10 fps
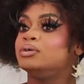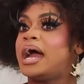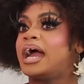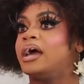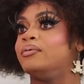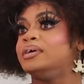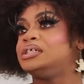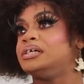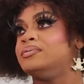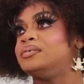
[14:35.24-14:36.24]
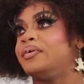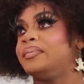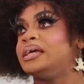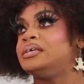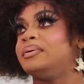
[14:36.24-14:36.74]
drag originally was for
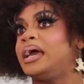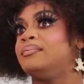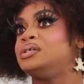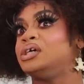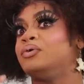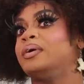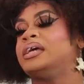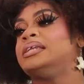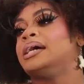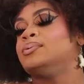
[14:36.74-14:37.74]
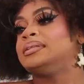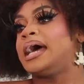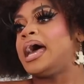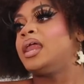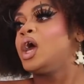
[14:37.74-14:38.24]
me to be able to reconnect with
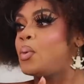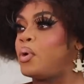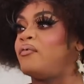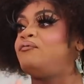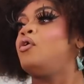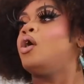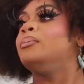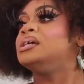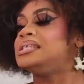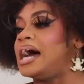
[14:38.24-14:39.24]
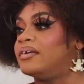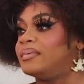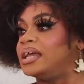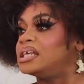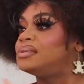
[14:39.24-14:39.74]
that performer side of
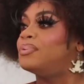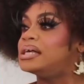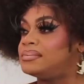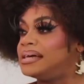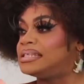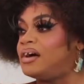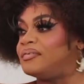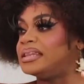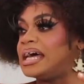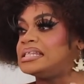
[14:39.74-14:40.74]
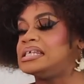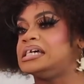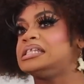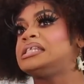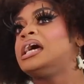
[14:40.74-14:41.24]
me and express myself in that
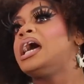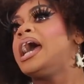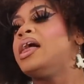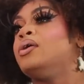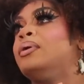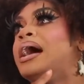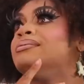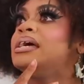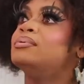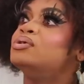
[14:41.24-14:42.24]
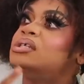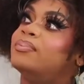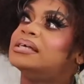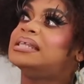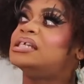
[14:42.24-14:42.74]
sense. And then when I was able to
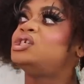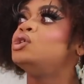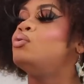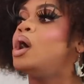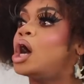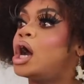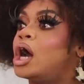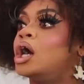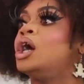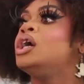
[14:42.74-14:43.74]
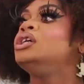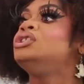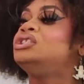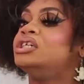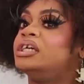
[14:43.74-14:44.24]
express that to her,
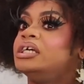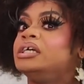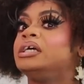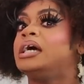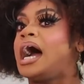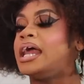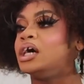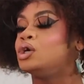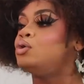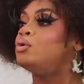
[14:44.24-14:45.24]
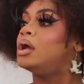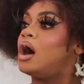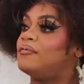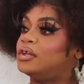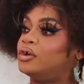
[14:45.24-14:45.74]
she kind of cooled
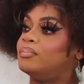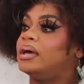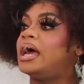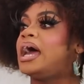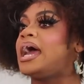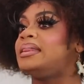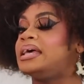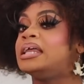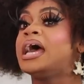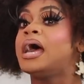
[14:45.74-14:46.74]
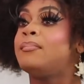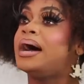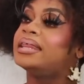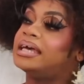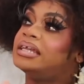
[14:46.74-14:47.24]
off a little bit. And then
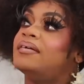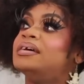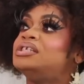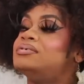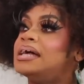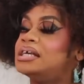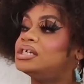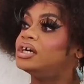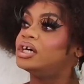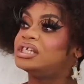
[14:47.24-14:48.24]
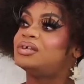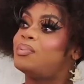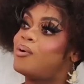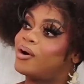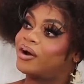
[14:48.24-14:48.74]
by the end of it, she was actually a good
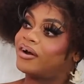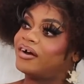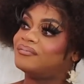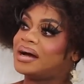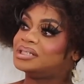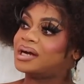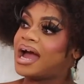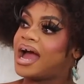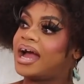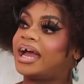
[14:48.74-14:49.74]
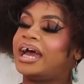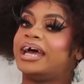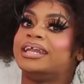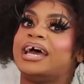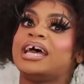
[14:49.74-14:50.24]
supporter of my drag.
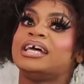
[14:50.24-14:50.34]
And